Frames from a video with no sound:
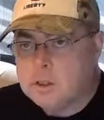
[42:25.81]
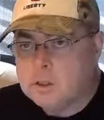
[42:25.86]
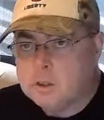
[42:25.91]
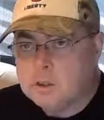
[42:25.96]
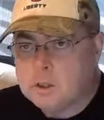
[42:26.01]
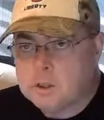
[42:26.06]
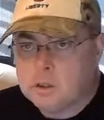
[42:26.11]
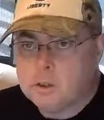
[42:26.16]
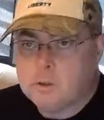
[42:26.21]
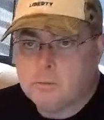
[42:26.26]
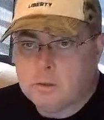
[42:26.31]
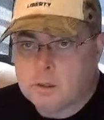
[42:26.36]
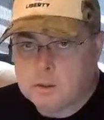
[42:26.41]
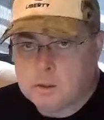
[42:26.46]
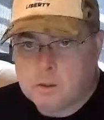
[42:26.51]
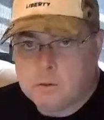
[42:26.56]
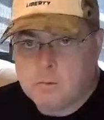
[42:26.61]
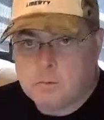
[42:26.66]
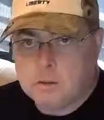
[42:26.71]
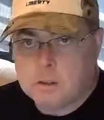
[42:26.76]
shoot what
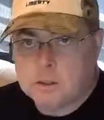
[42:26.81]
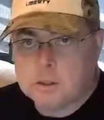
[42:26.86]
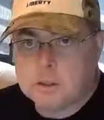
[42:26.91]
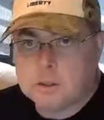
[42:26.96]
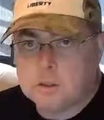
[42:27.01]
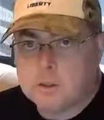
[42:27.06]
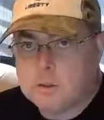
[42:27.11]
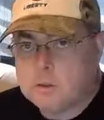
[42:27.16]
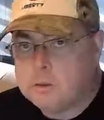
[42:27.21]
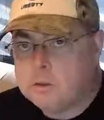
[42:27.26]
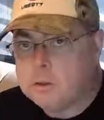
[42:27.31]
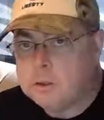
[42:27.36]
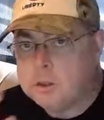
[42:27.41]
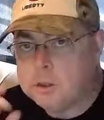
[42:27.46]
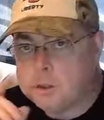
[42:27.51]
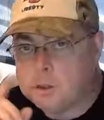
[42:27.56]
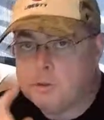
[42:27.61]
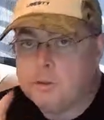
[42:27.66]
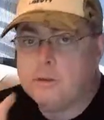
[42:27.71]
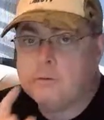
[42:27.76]
you want to
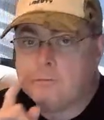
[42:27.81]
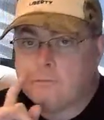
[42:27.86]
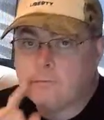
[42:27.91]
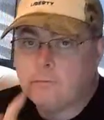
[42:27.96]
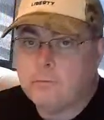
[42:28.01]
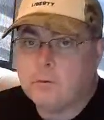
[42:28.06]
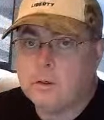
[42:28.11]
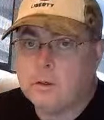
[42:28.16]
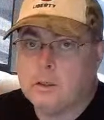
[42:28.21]
shoot it for